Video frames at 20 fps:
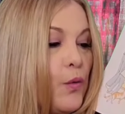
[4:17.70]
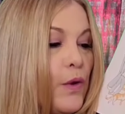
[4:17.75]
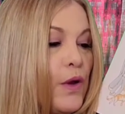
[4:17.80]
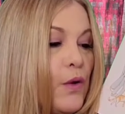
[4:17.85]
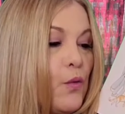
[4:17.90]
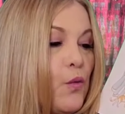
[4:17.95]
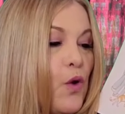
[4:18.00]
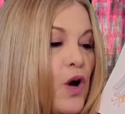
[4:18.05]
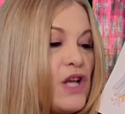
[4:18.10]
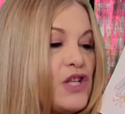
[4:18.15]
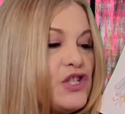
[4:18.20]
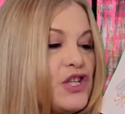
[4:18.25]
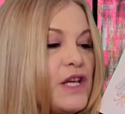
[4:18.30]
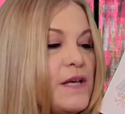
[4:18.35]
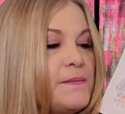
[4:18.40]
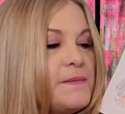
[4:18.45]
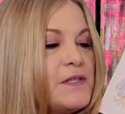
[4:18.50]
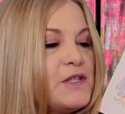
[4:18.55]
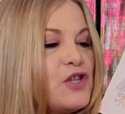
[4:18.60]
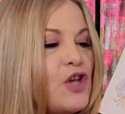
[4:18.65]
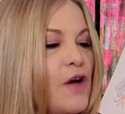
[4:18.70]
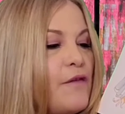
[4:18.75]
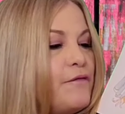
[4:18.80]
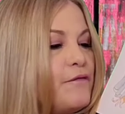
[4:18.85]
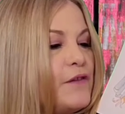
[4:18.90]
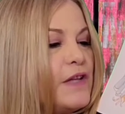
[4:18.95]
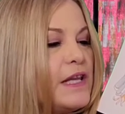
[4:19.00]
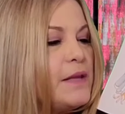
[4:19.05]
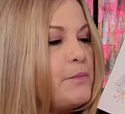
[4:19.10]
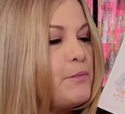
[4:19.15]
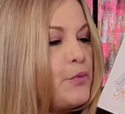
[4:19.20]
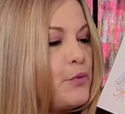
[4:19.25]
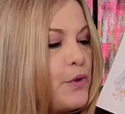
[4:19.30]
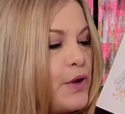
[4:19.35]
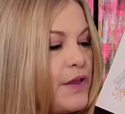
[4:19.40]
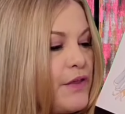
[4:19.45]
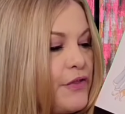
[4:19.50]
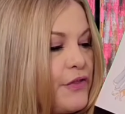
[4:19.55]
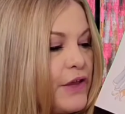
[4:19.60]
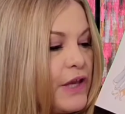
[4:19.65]
We watch him softly
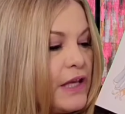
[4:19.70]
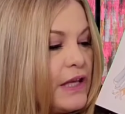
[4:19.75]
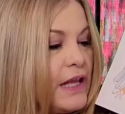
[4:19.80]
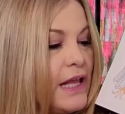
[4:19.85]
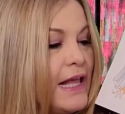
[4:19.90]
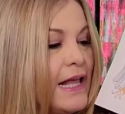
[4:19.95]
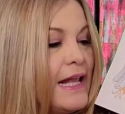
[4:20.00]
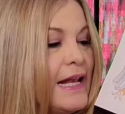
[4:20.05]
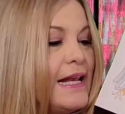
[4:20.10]
breathing,